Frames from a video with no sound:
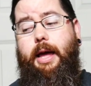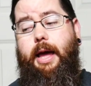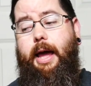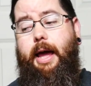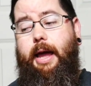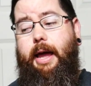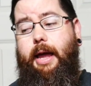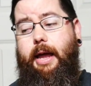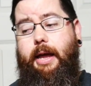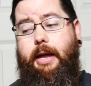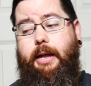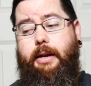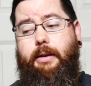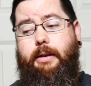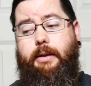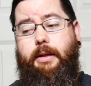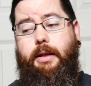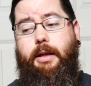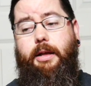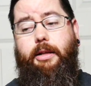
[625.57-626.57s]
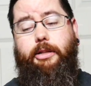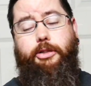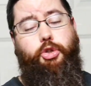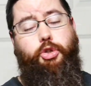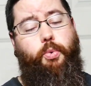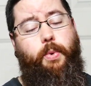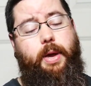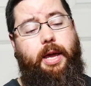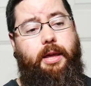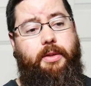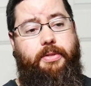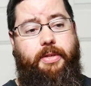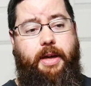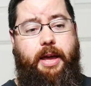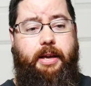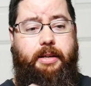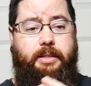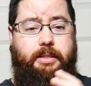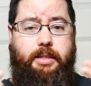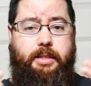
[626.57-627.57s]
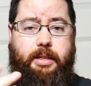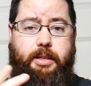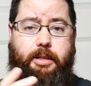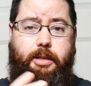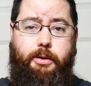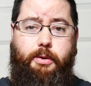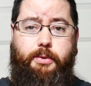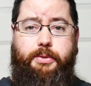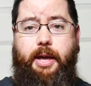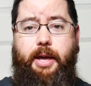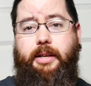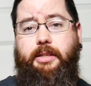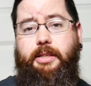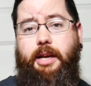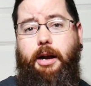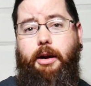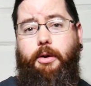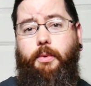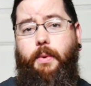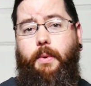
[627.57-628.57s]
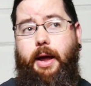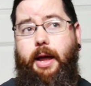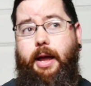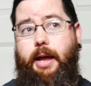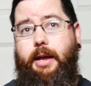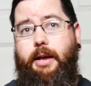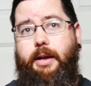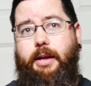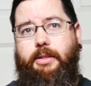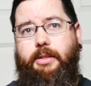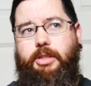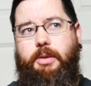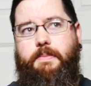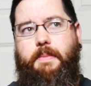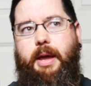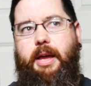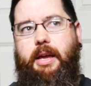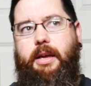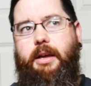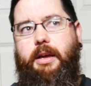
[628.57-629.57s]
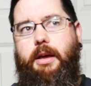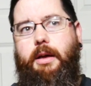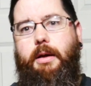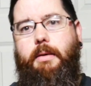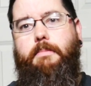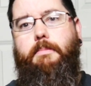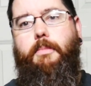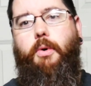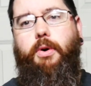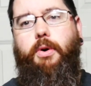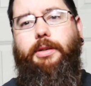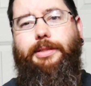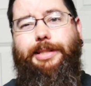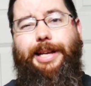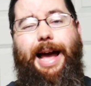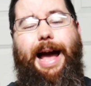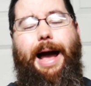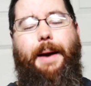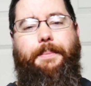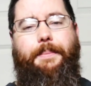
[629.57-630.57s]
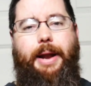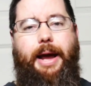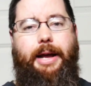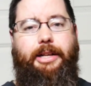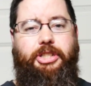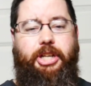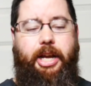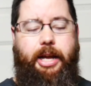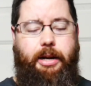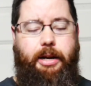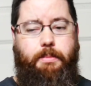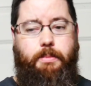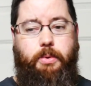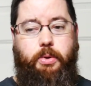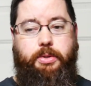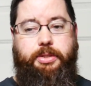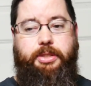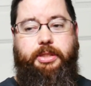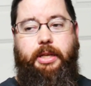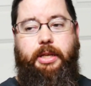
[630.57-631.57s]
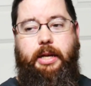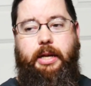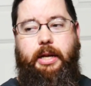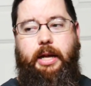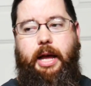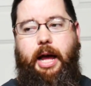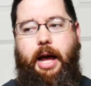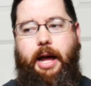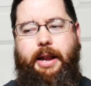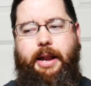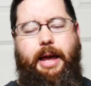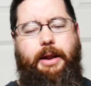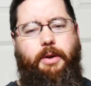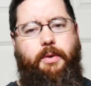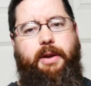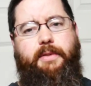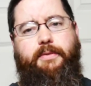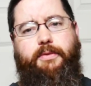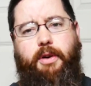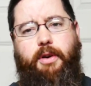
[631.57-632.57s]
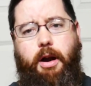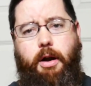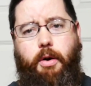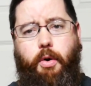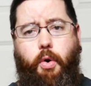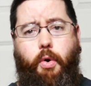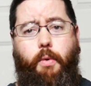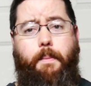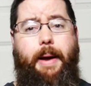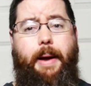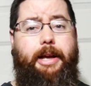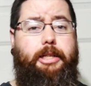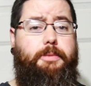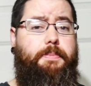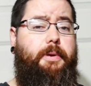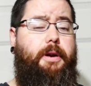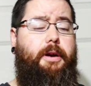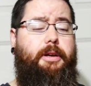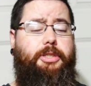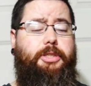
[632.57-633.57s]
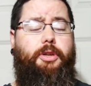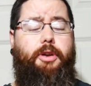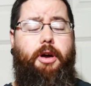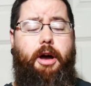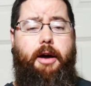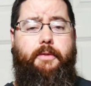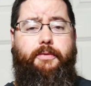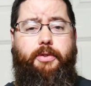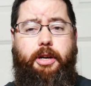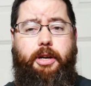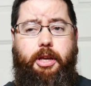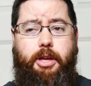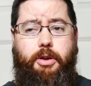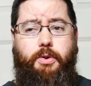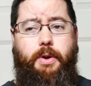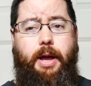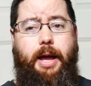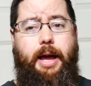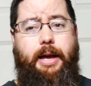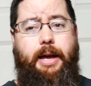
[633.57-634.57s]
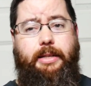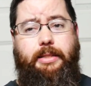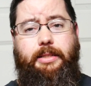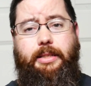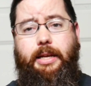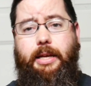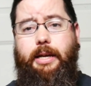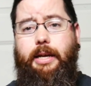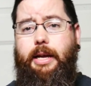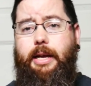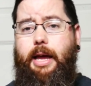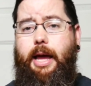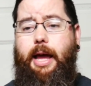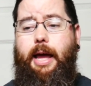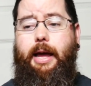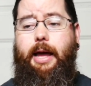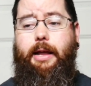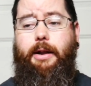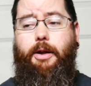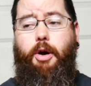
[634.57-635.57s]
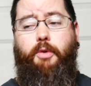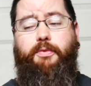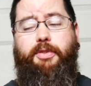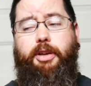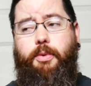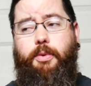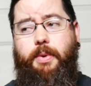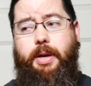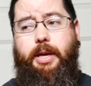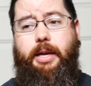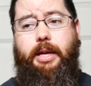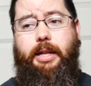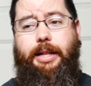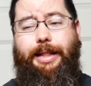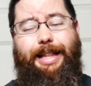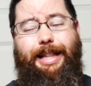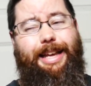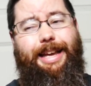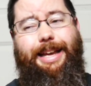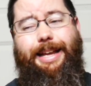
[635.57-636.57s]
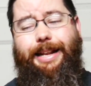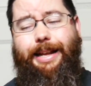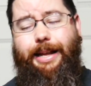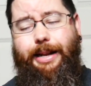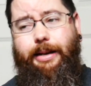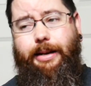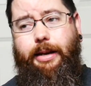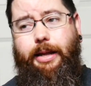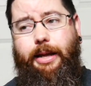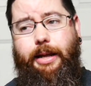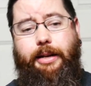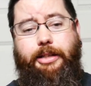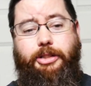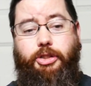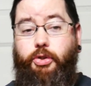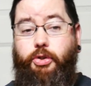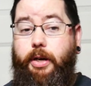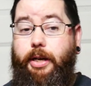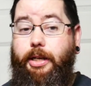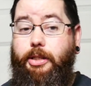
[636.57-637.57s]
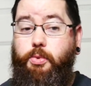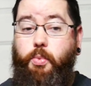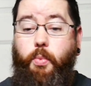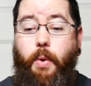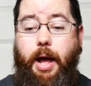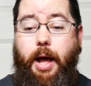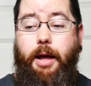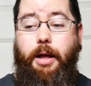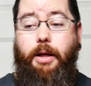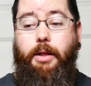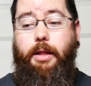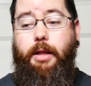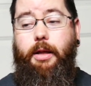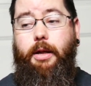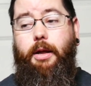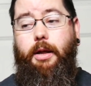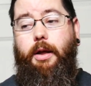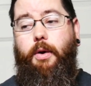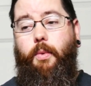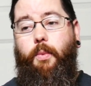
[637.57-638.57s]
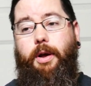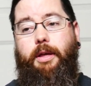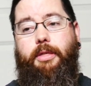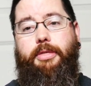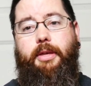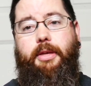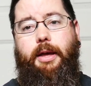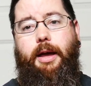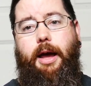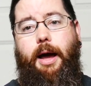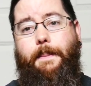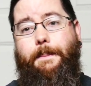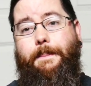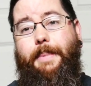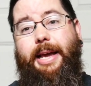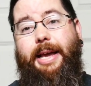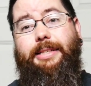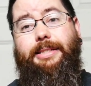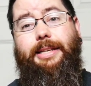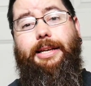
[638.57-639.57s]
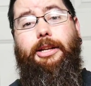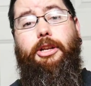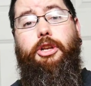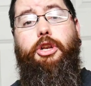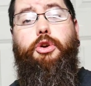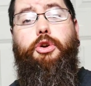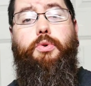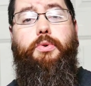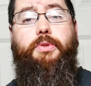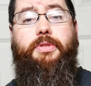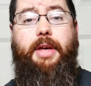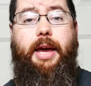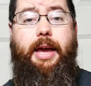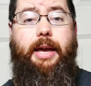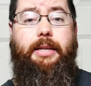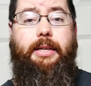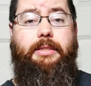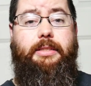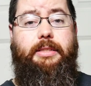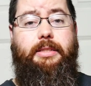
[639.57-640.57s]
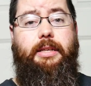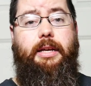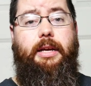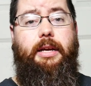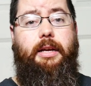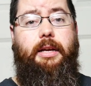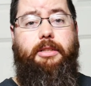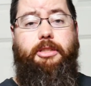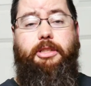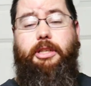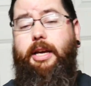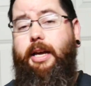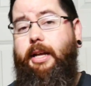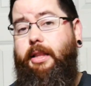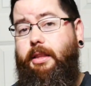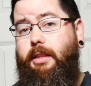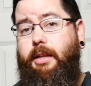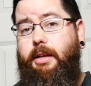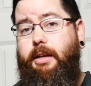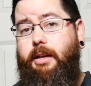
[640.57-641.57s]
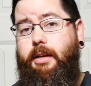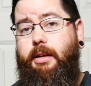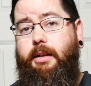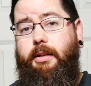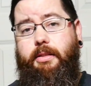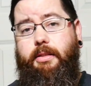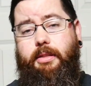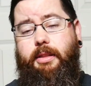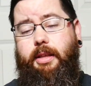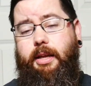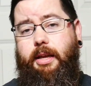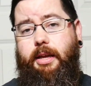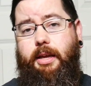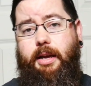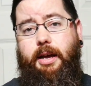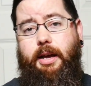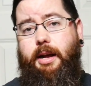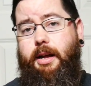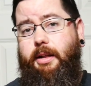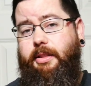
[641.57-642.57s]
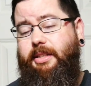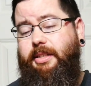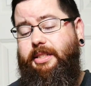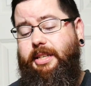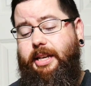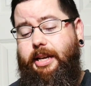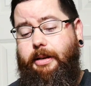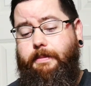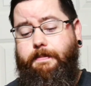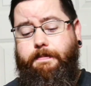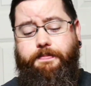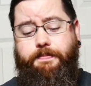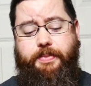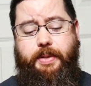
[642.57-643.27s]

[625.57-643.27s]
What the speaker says: and tweak things and do things our way to make more top-notch animals, not only for our holdbacks but also to offer to you guys. And hopefully we can lead in the industry as well with amazing new things to hit the scene.